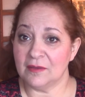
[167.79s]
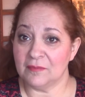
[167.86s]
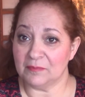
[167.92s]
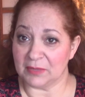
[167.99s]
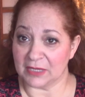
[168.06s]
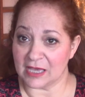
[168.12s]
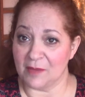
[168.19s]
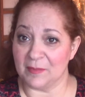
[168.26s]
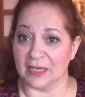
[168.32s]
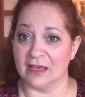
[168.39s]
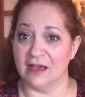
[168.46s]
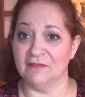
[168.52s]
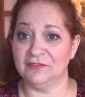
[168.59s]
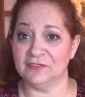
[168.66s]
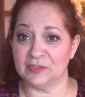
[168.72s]
becoming
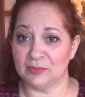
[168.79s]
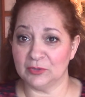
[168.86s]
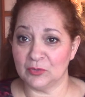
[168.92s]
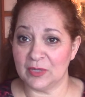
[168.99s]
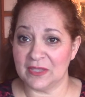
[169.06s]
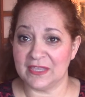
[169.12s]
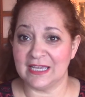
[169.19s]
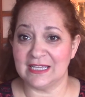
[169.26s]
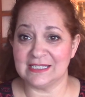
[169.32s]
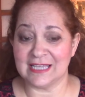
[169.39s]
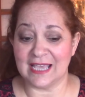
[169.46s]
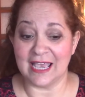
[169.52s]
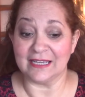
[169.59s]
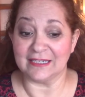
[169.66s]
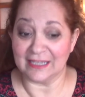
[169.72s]
comfortable with it
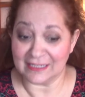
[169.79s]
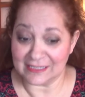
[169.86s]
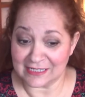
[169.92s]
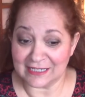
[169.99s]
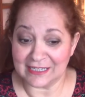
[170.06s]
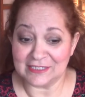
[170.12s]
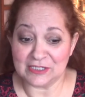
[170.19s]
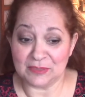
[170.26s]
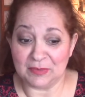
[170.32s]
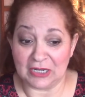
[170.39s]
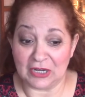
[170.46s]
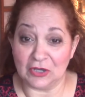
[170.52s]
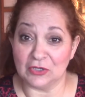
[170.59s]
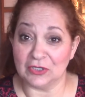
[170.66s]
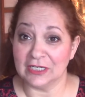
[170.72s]
and getting it to
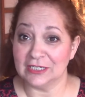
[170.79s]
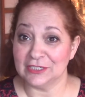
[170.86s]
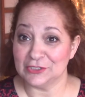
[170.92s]
belong